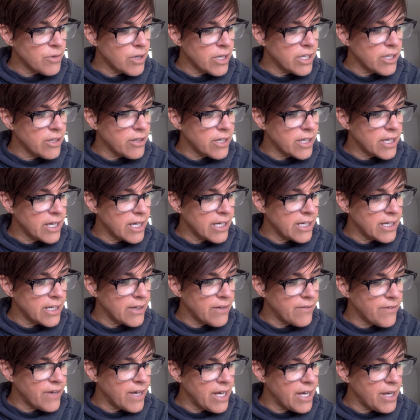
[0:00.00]
want you to kind
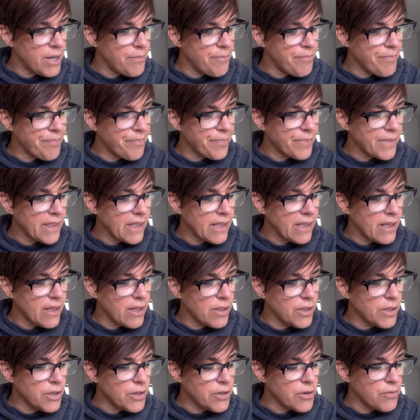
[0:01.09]
of
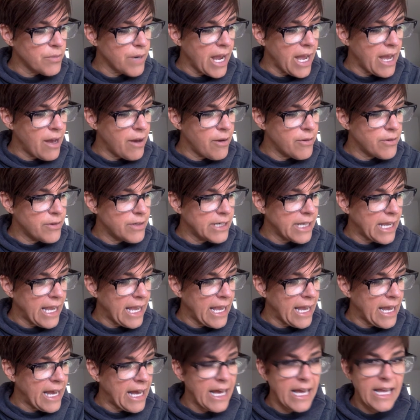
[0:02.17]
look around
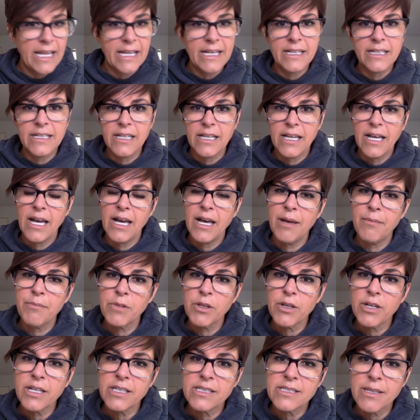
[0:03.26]
and
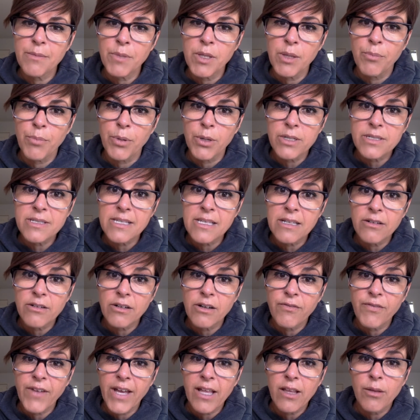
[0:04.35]
look at some of the books that are
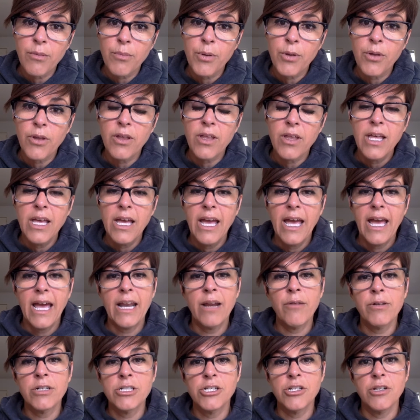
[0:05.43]
available,
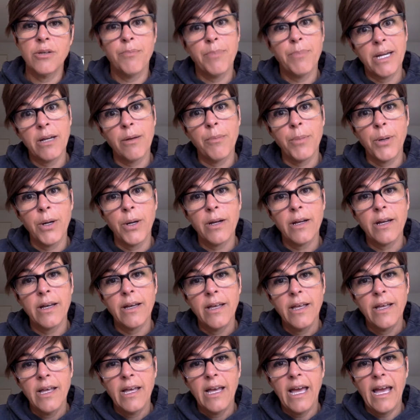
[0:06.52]
and I want you to pick a book
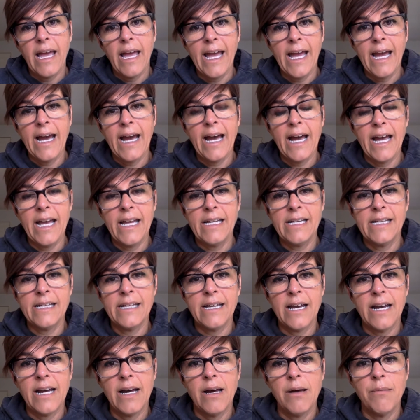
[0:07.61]
and
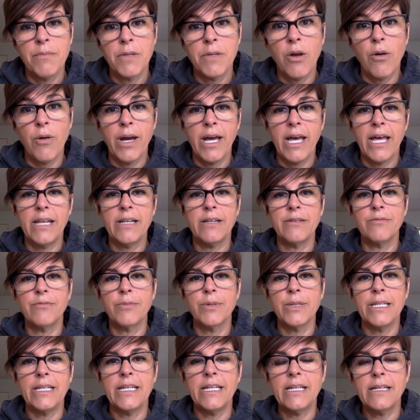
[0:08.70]
go ahead and
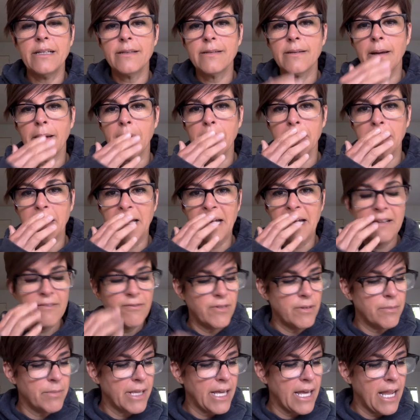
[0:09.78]
read it online
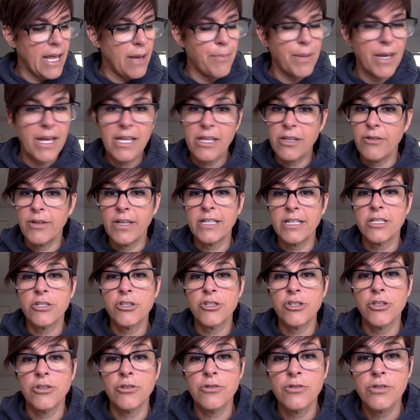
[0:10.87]
from Get Epic. You get to
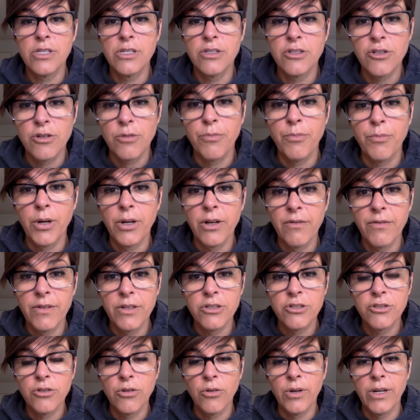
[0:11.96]
choose. It's your book of
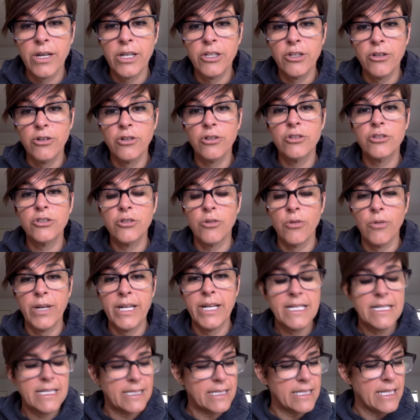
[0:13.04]
your
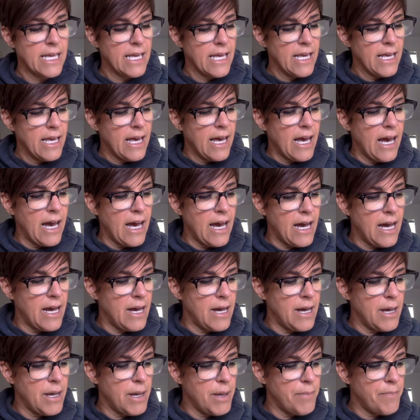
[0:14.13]
choice.
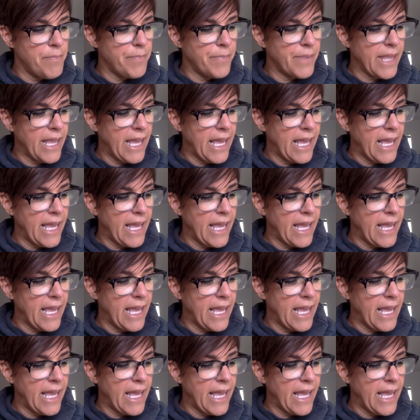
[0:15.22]
I